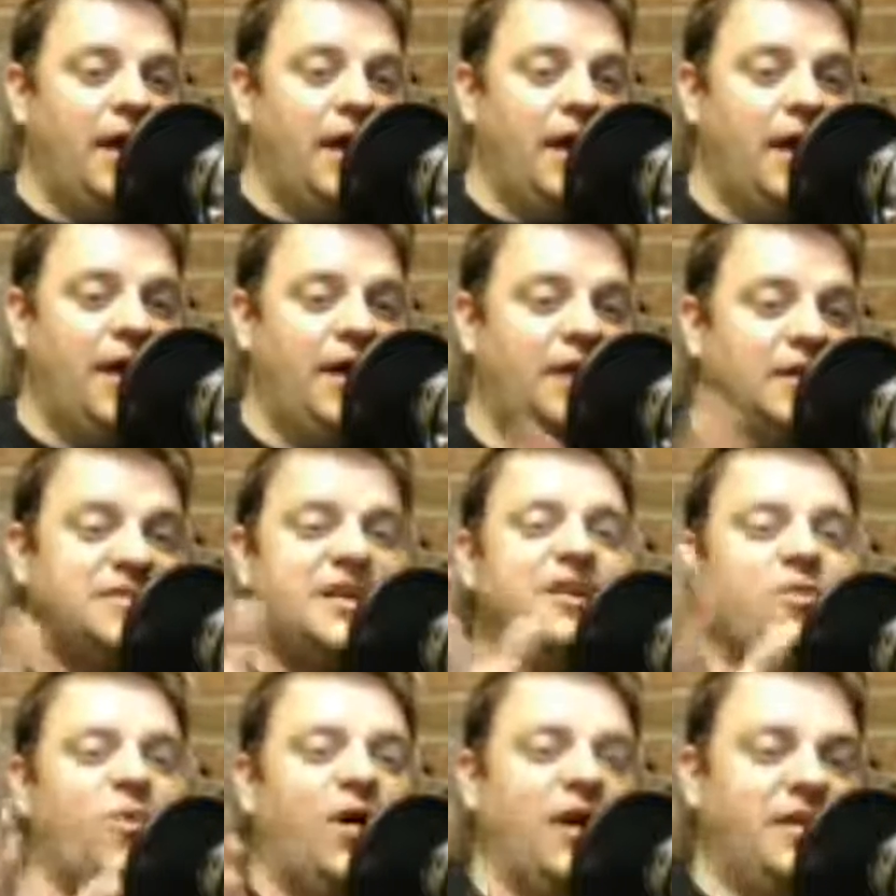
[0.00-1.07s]
And I tell
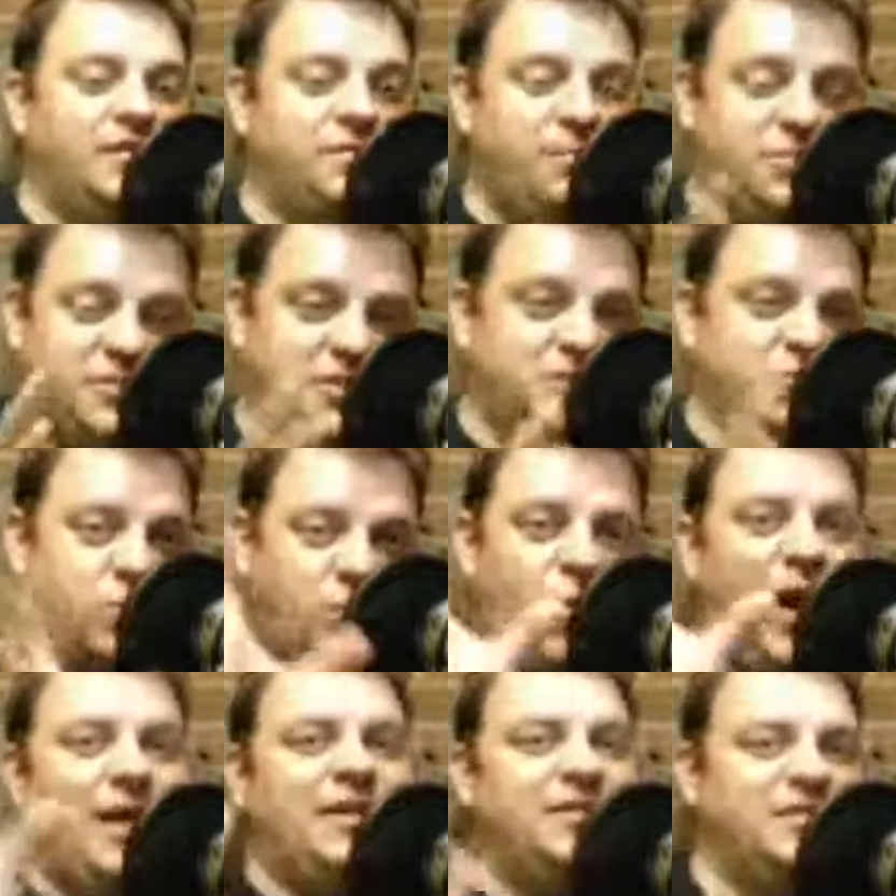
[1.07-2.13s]
you what, since we're
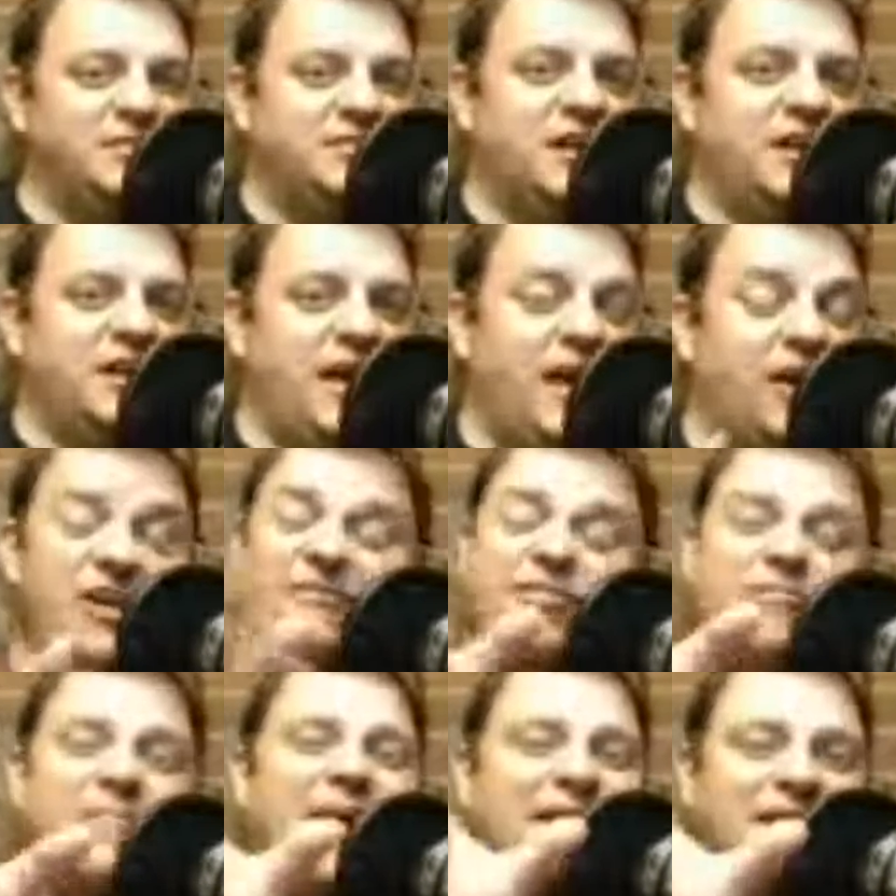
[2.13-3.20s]
winding this thing down, if
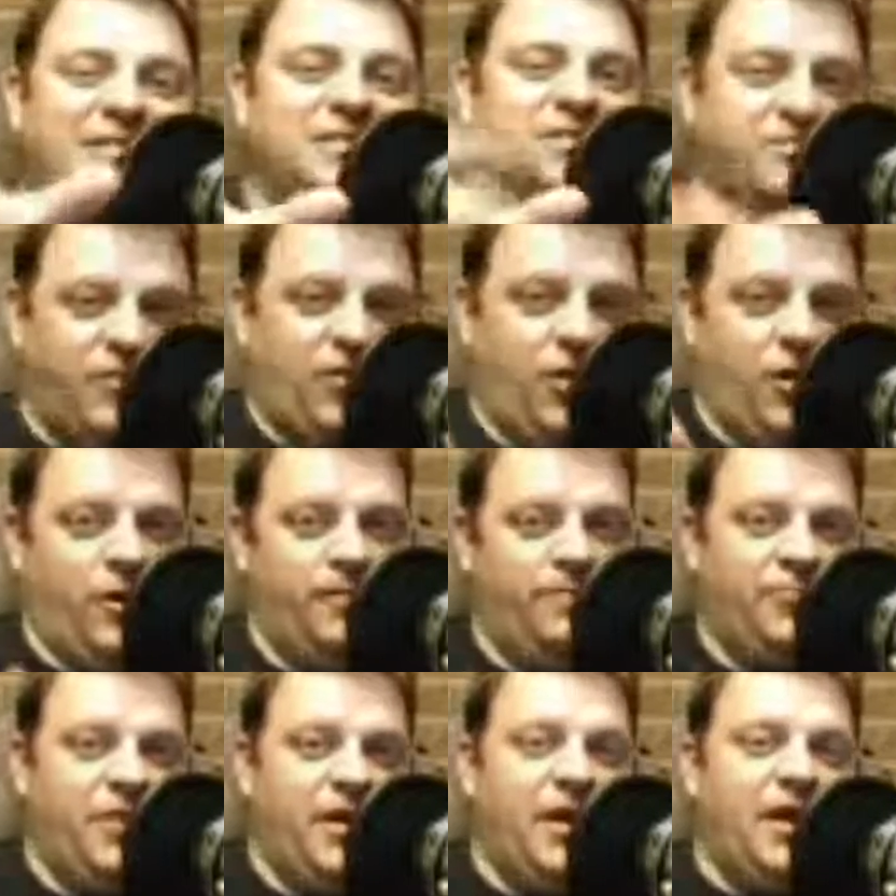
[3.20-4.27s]
you've made it this far,
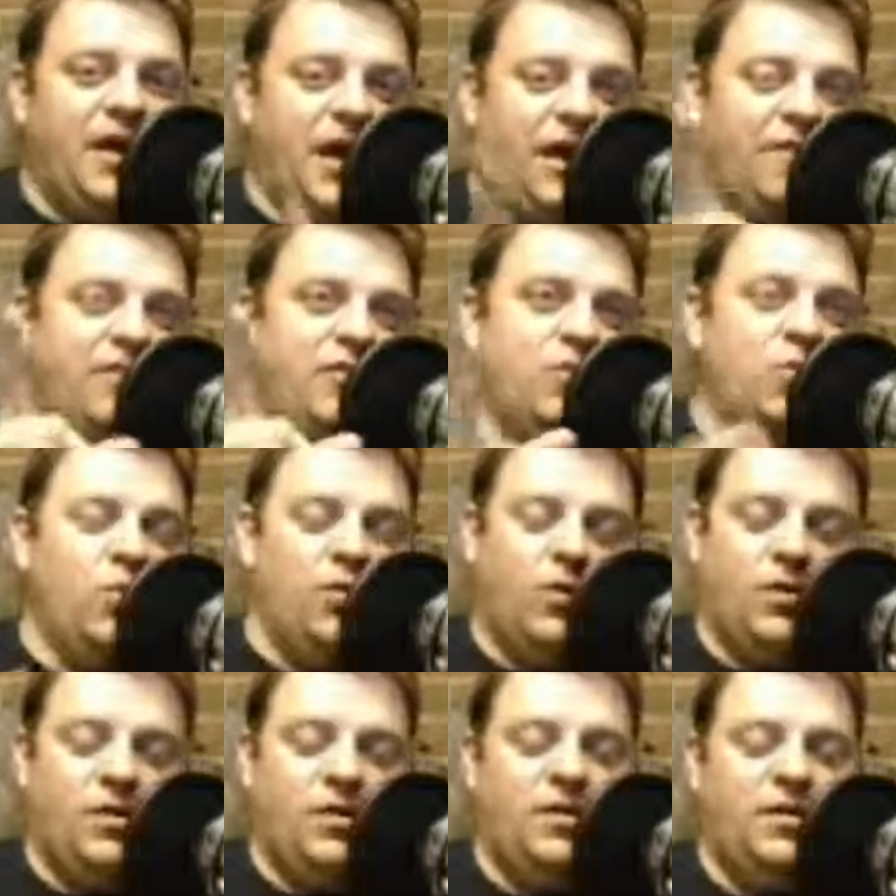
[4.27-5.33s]
if you
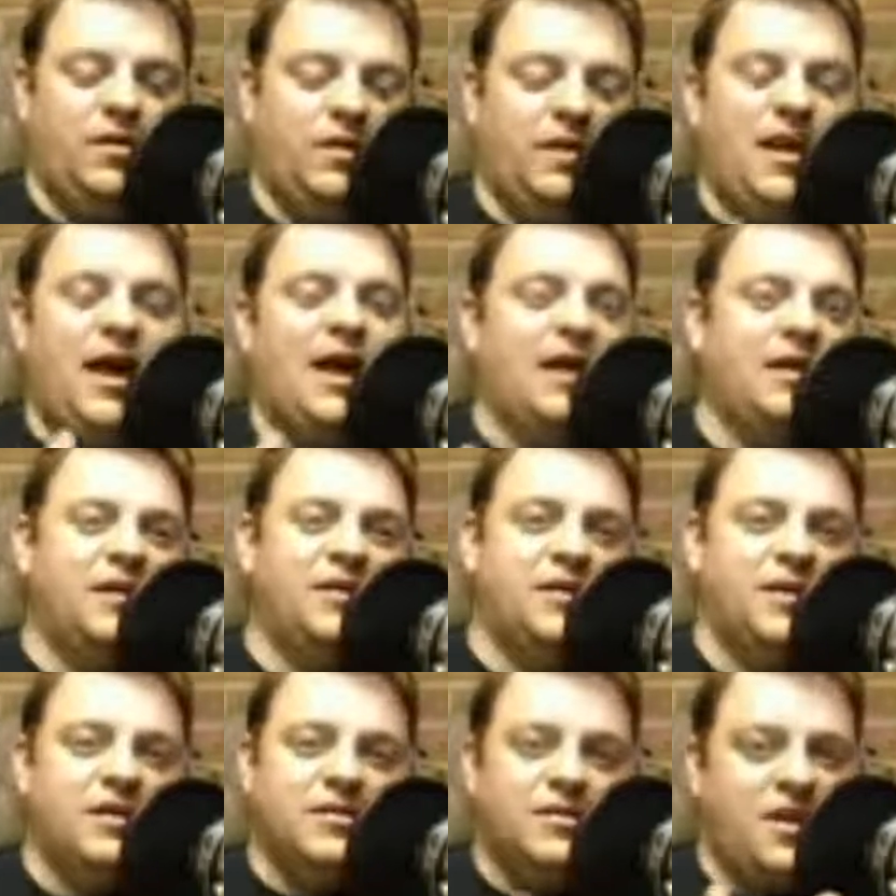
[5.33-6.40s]
will like,
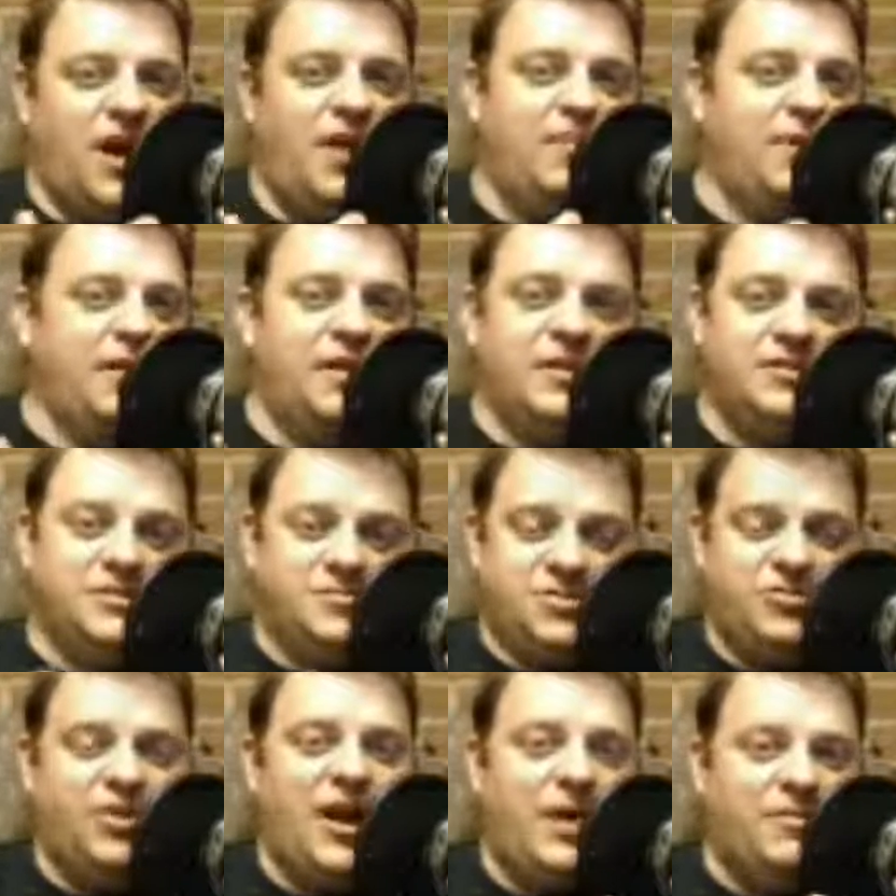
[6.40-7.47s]
comment, and
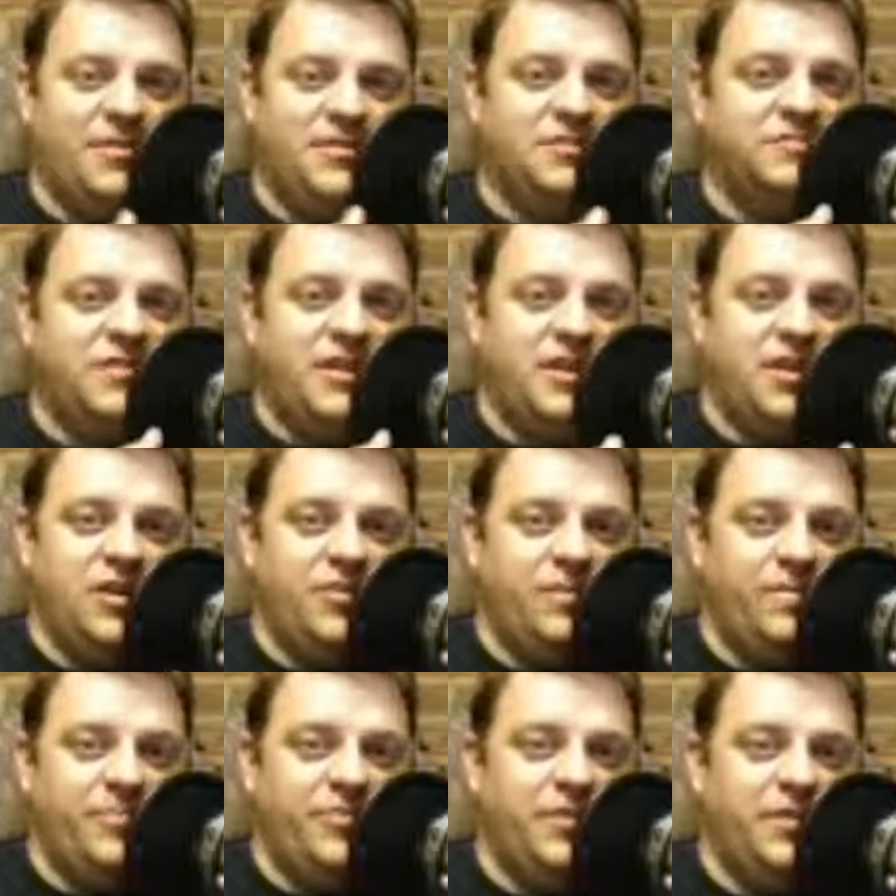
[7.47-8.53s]
subscribe to this video,
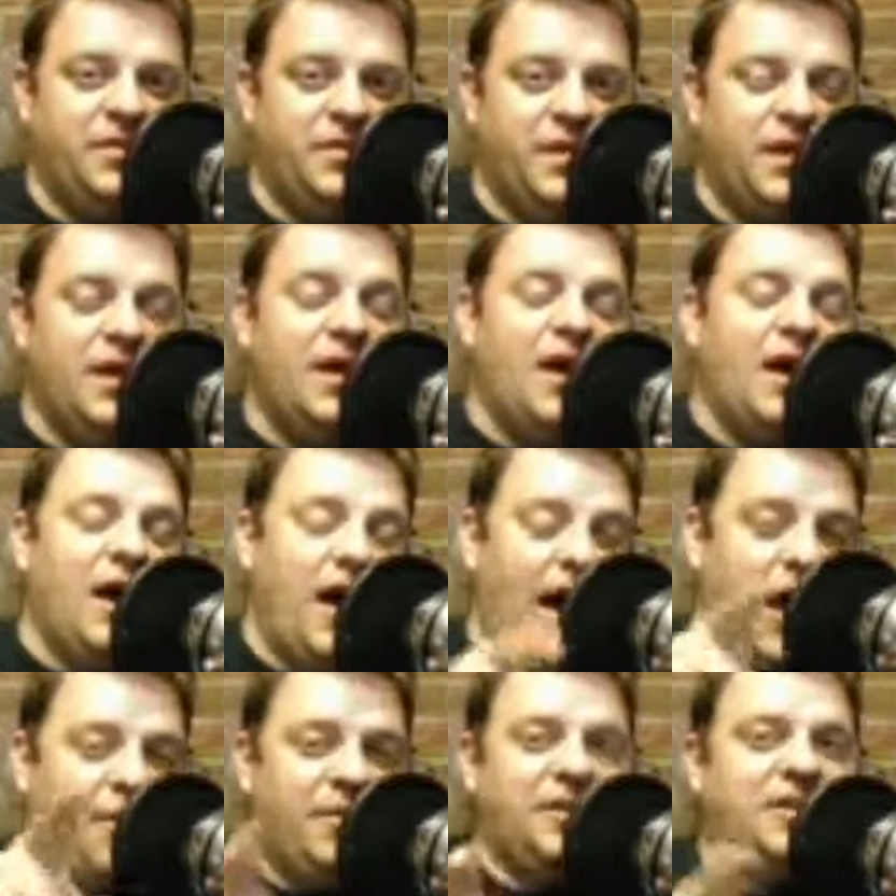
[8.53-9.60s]

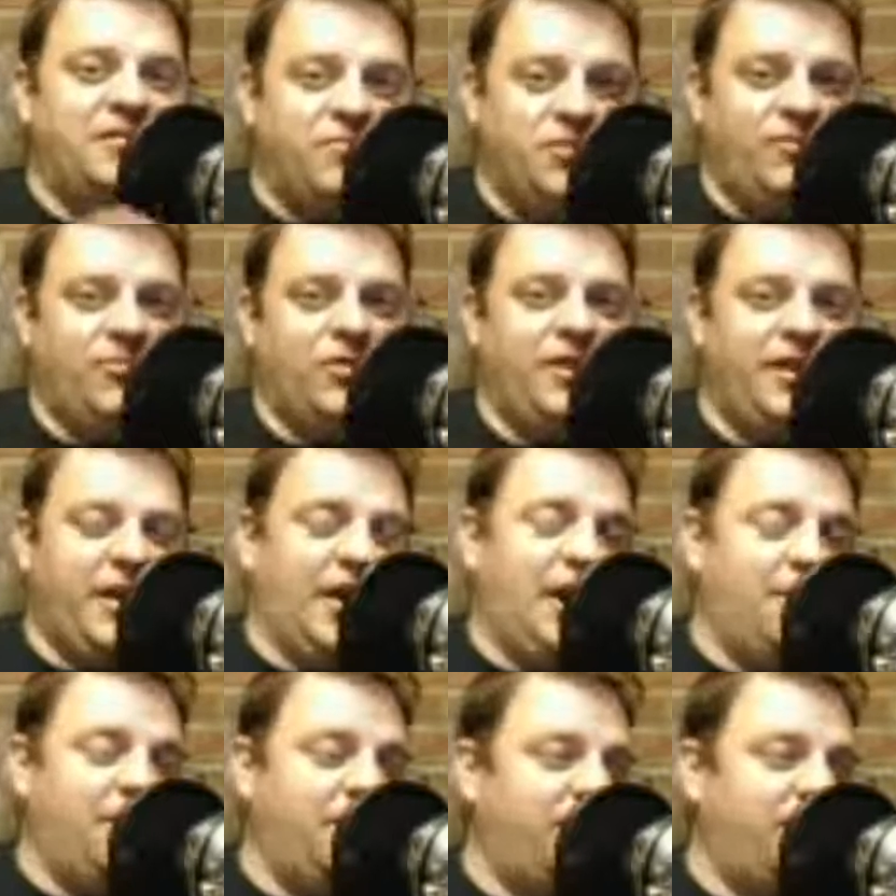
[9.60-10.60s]
I'm going to give you a free game. If